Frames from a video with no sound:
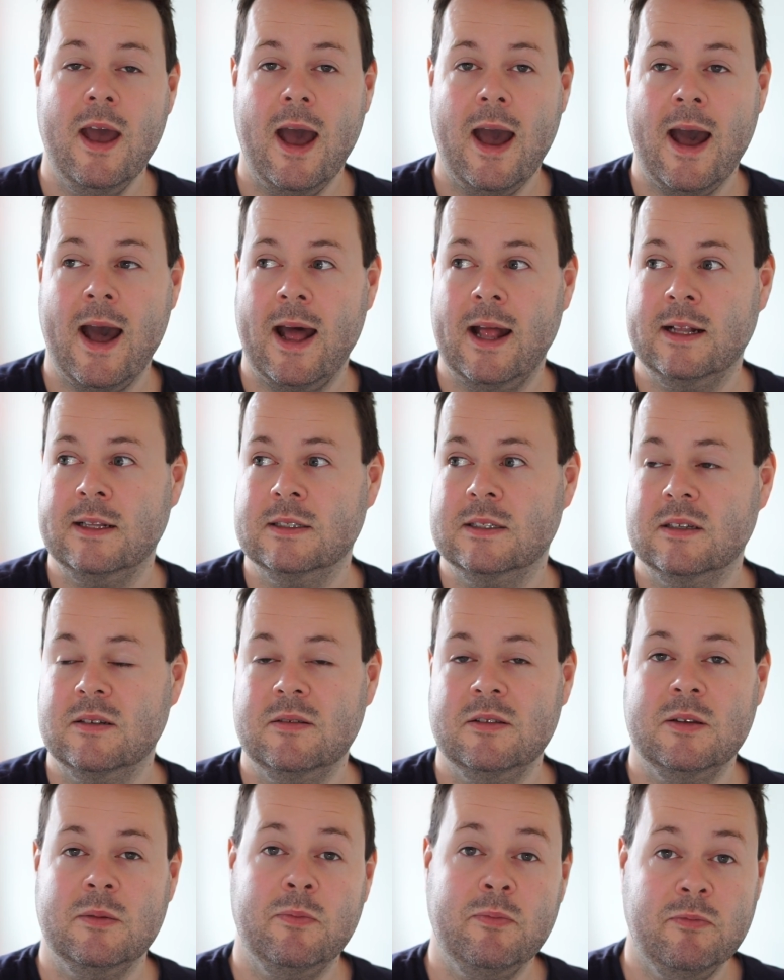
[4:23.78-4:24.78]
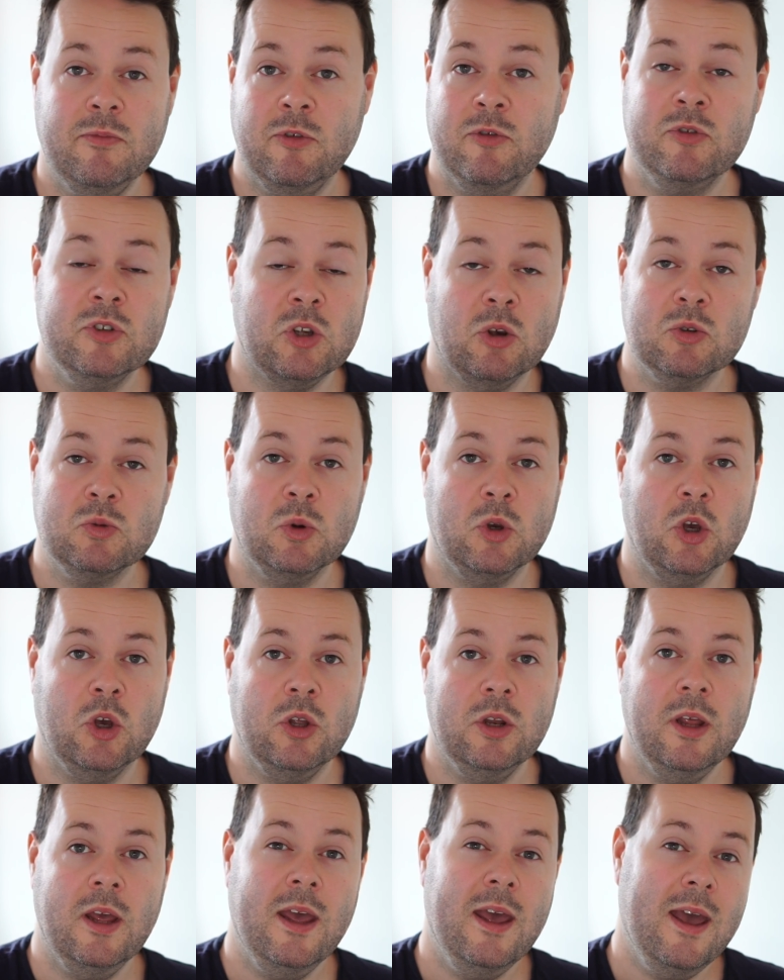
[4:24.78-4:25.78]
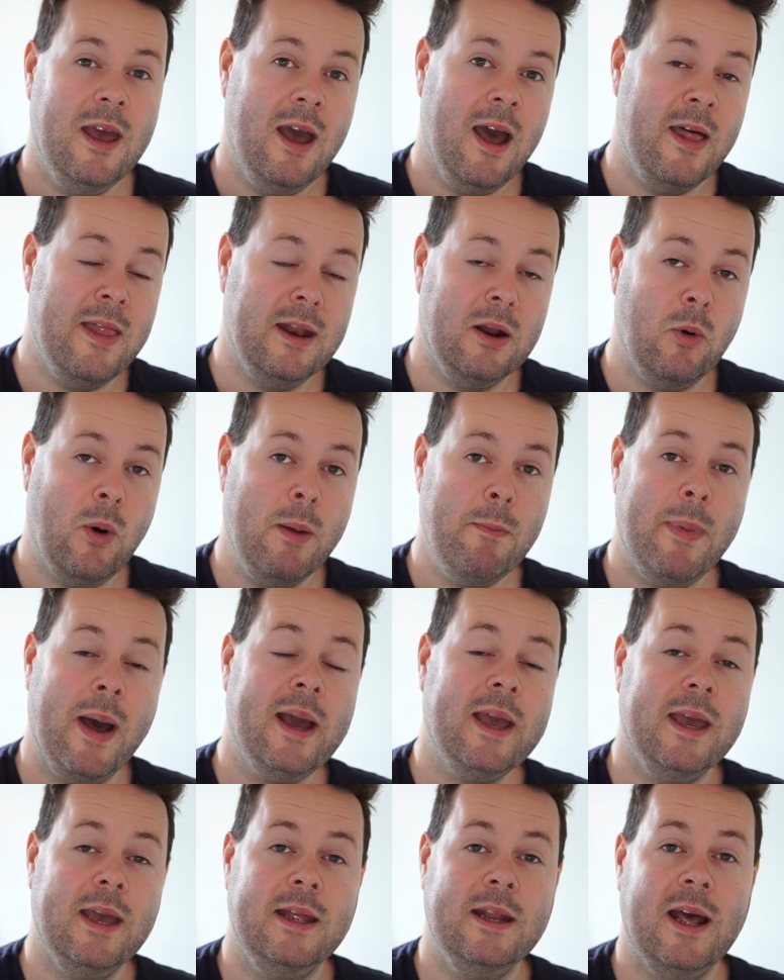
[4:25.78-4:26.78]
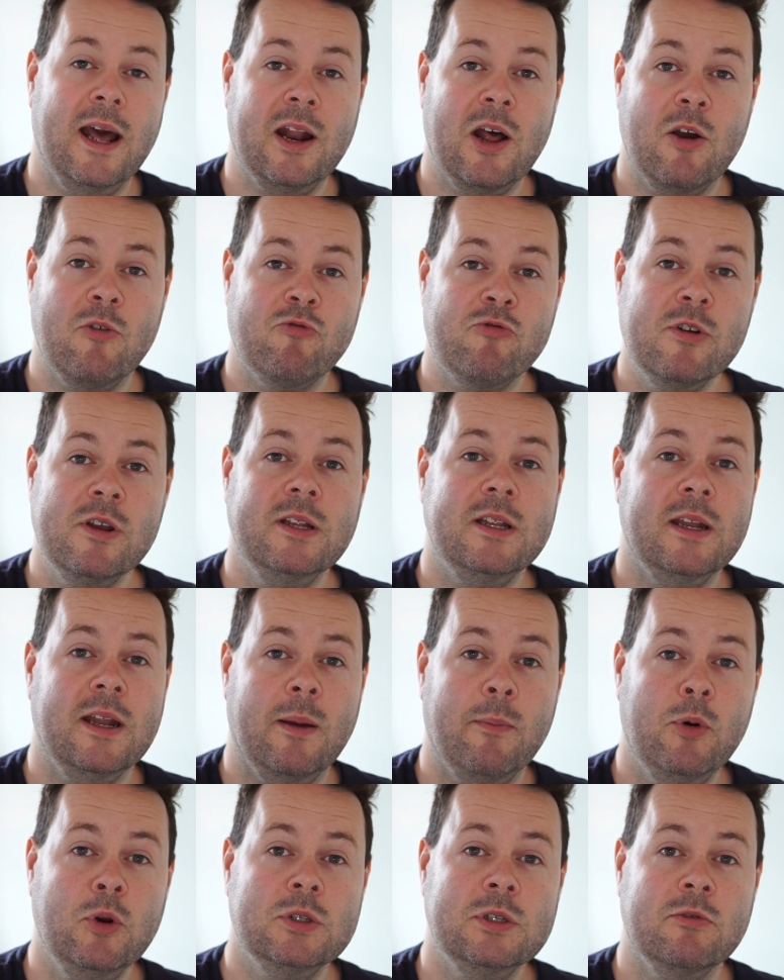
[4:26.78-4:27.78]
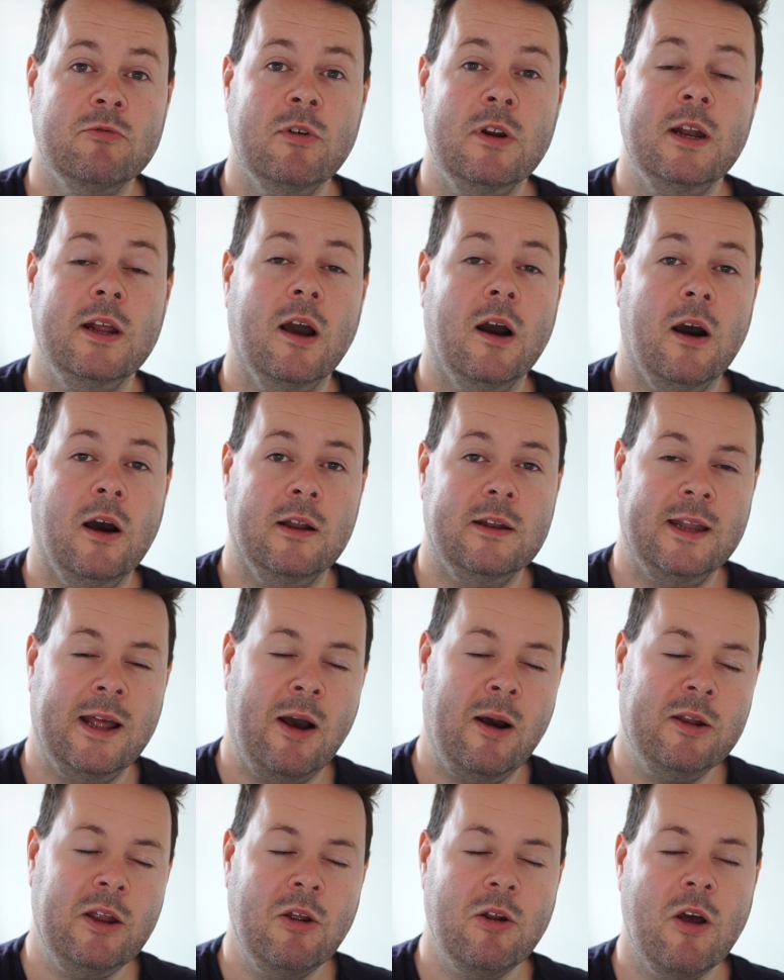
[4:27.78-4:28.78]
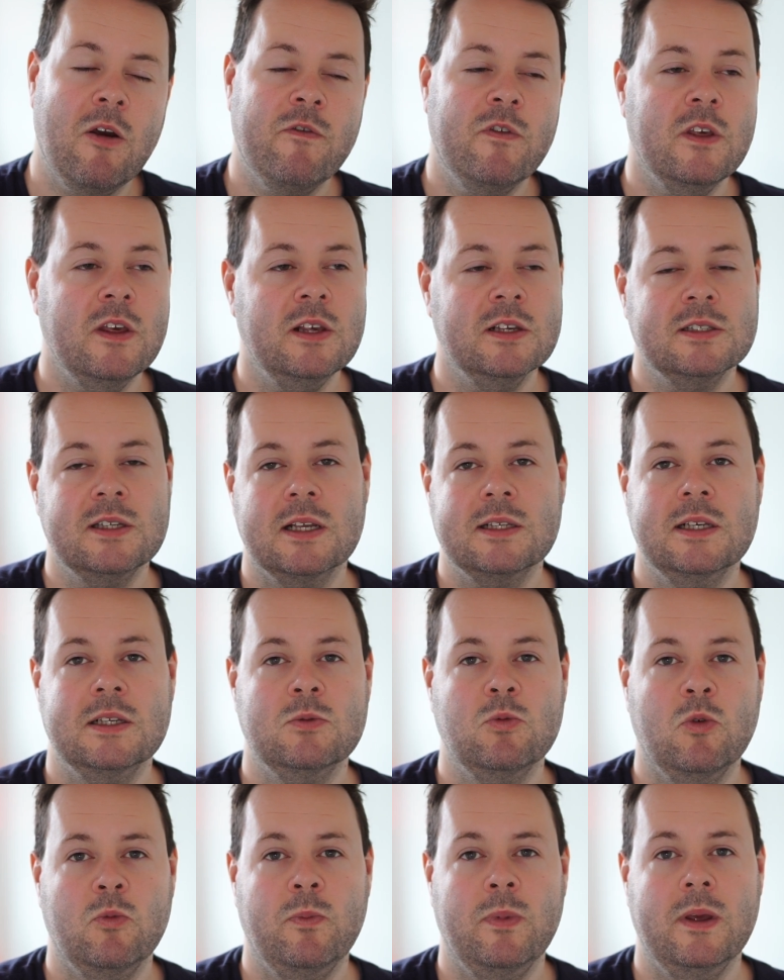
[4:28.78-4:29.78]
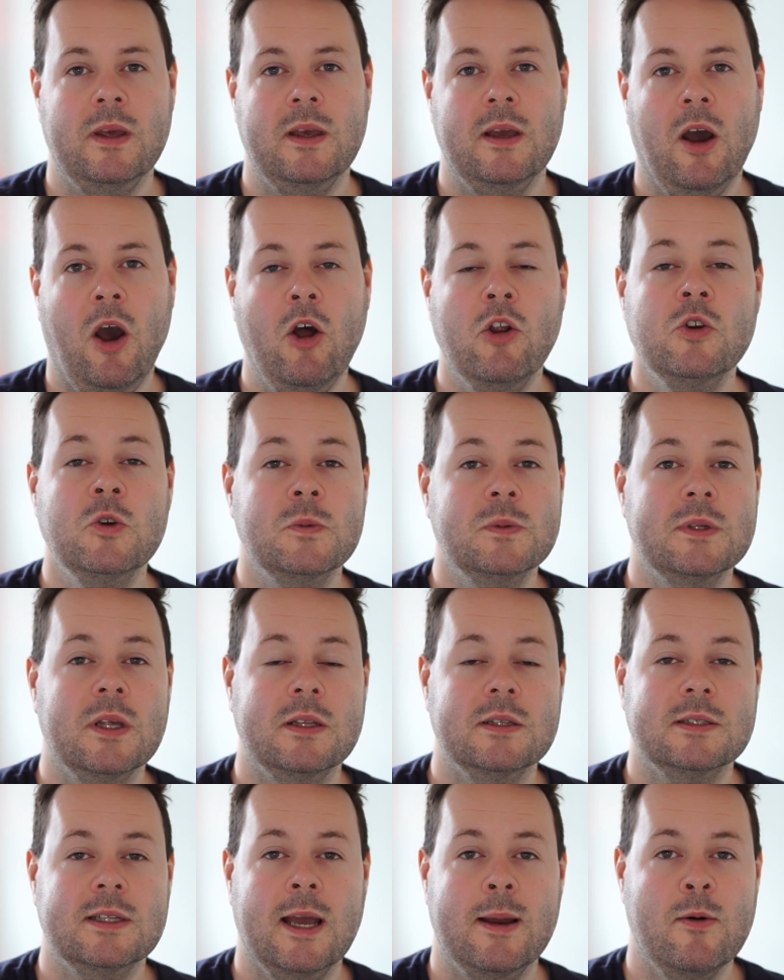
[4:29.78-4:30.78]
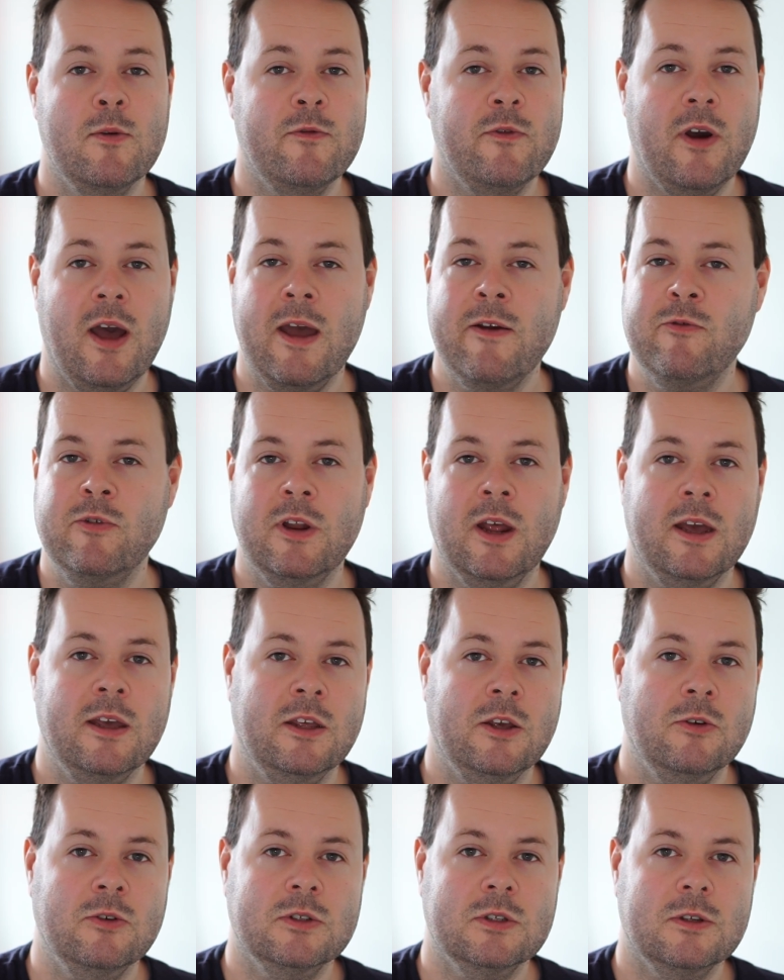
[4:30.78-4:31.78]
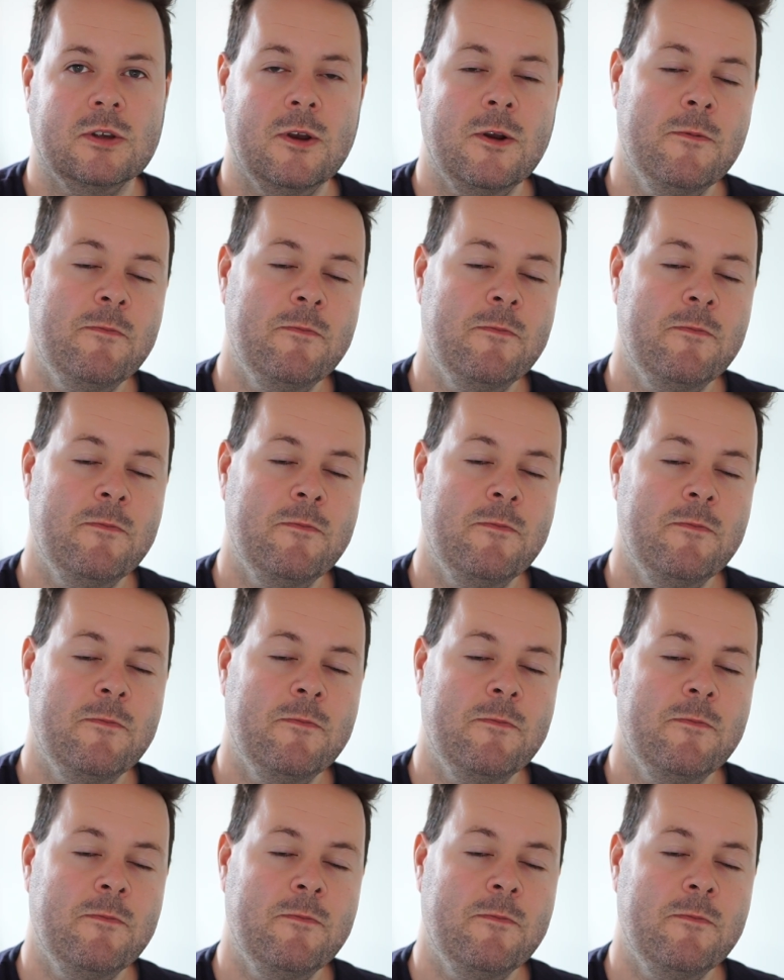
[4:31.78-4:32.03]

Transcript: and the, the results were good. And then I went back in and I redid it, pushed it really hard. Now, I don't know if these settings would be 100% stable for everyday use